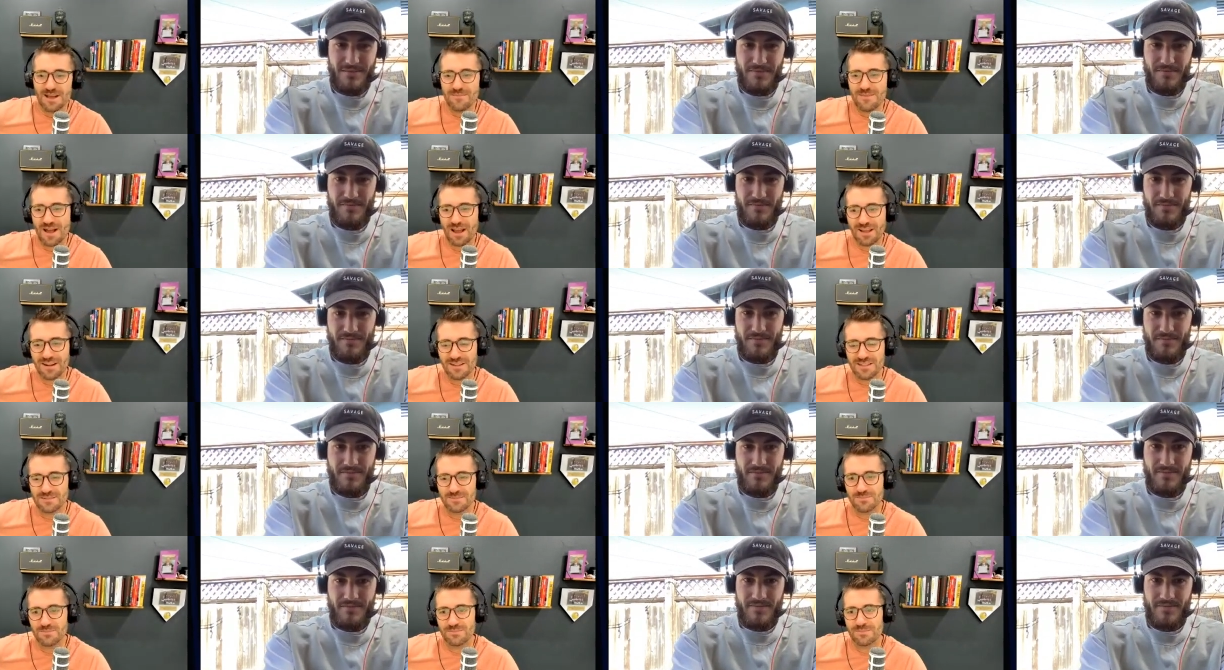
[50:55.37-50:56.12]
Speaker 1: not
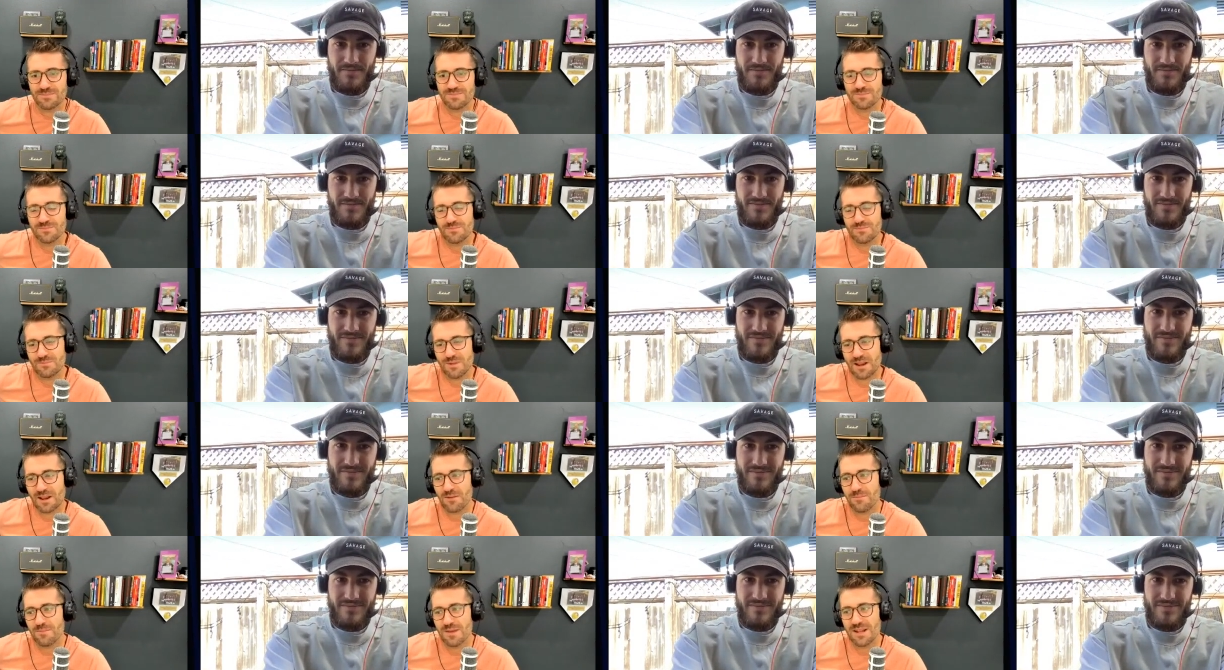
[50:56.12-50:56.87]
gonna
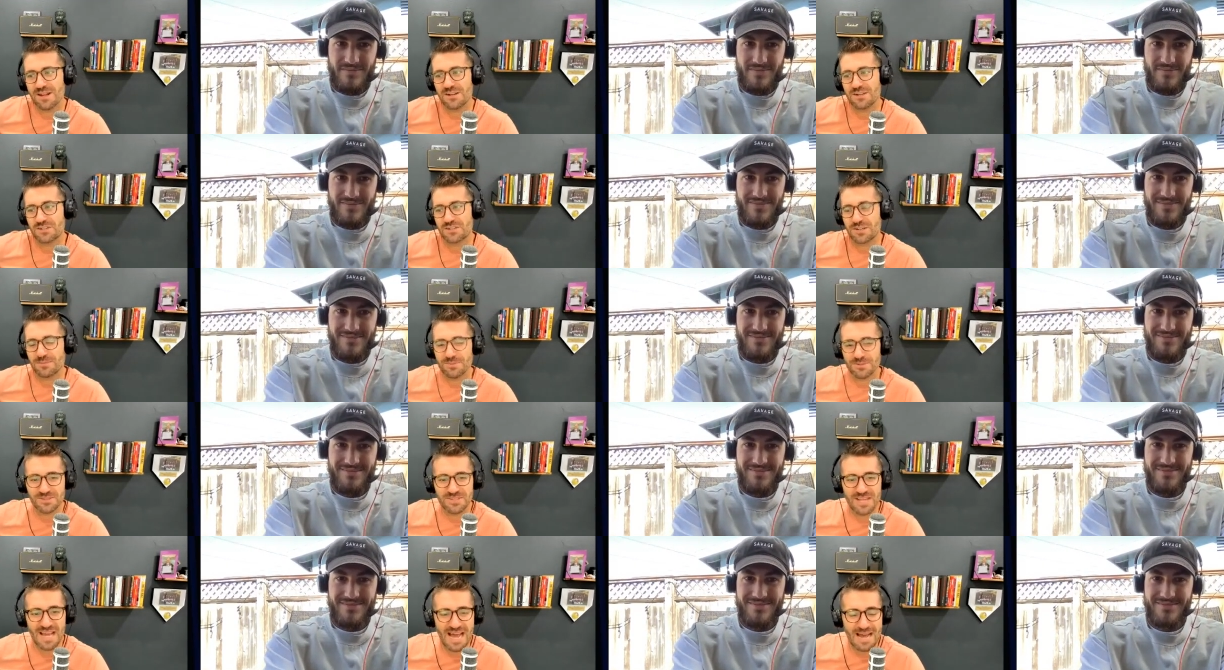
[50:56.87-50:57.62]
recommend a
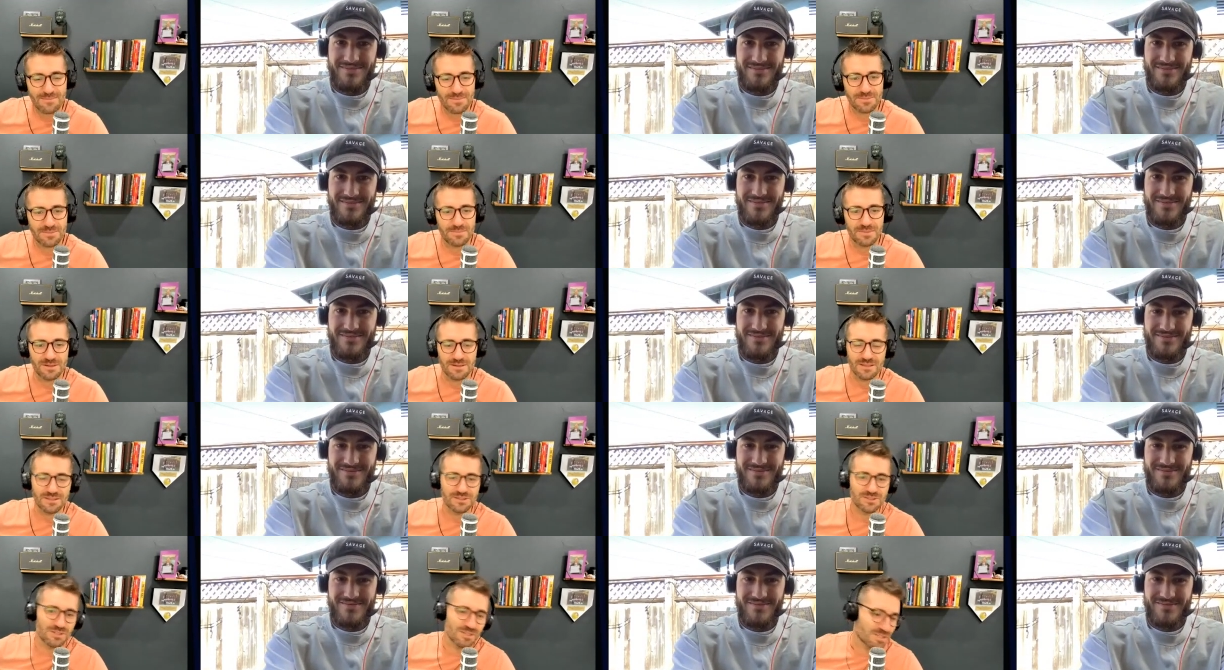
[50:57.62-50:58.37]
triple tap, but
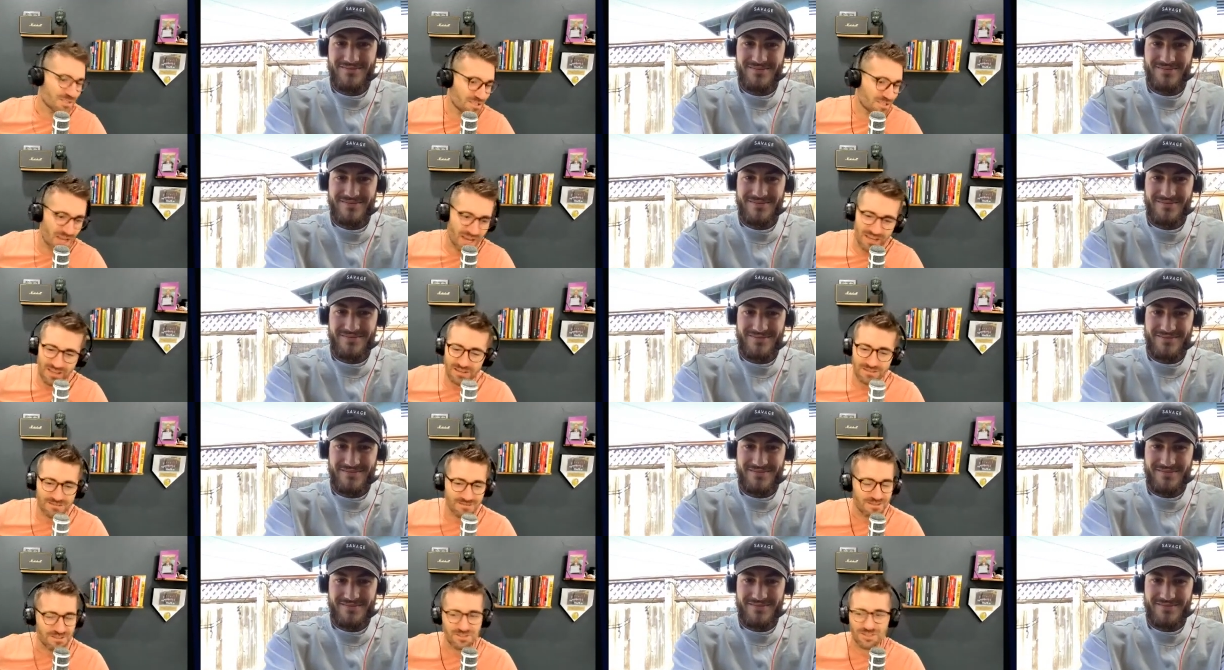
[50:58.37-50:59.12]
let's just
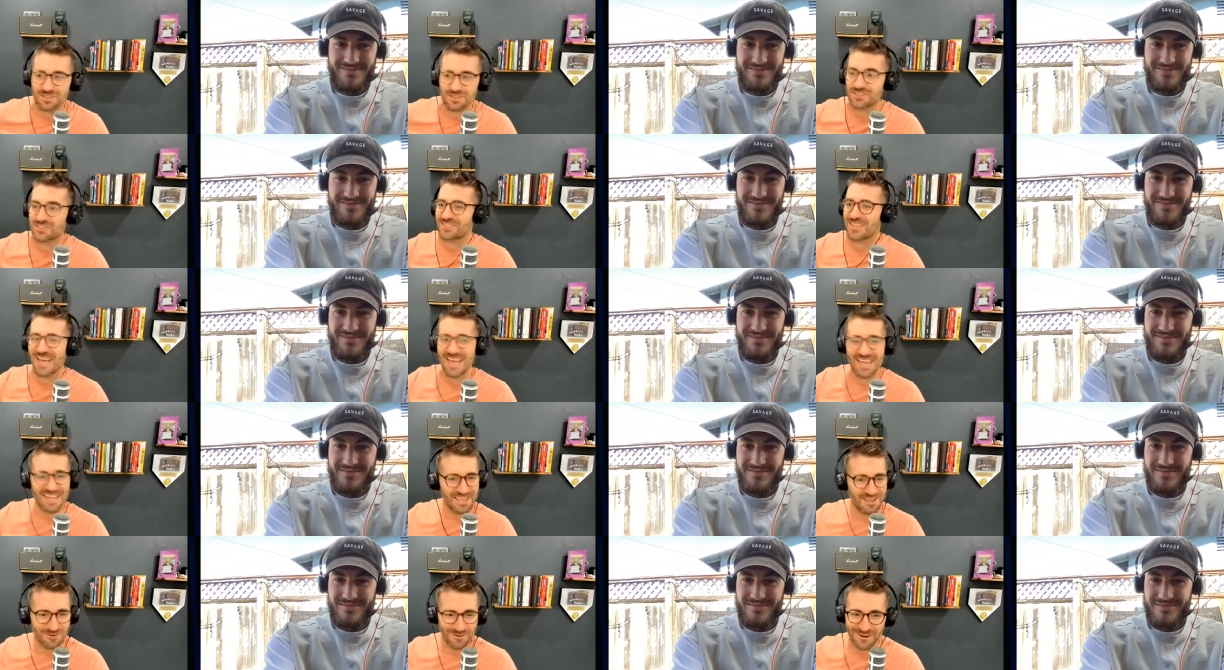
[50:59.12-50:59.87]
say let's just
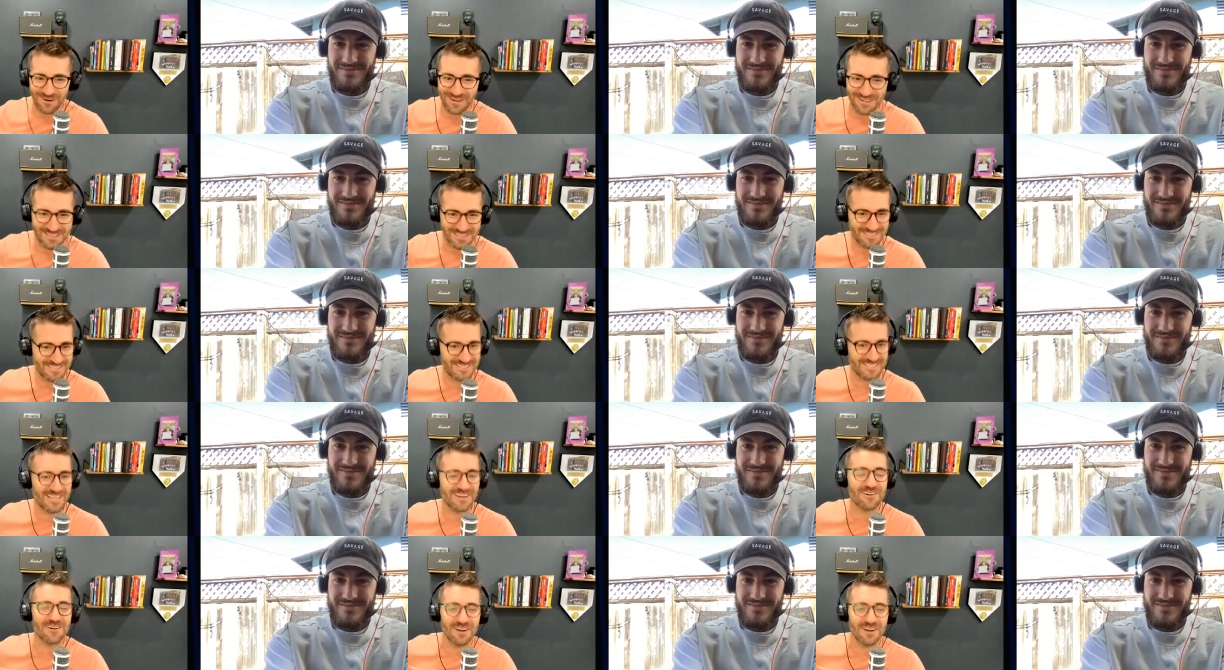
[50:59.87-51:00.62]
say you were
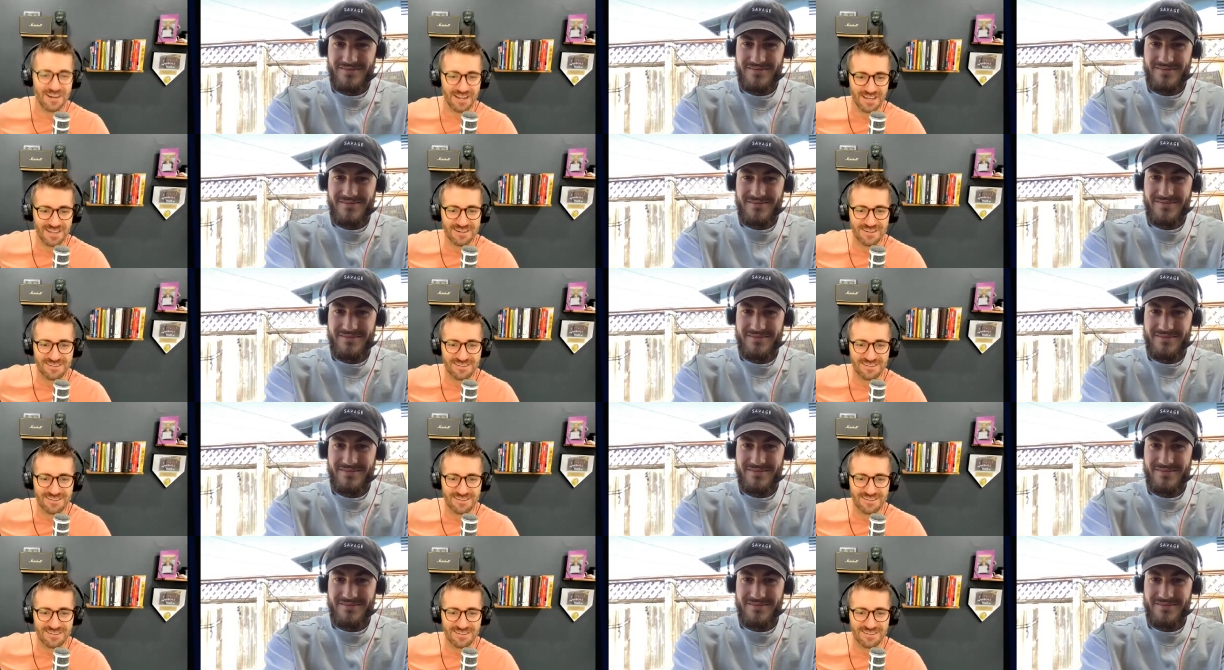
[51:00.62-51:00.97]
considering it,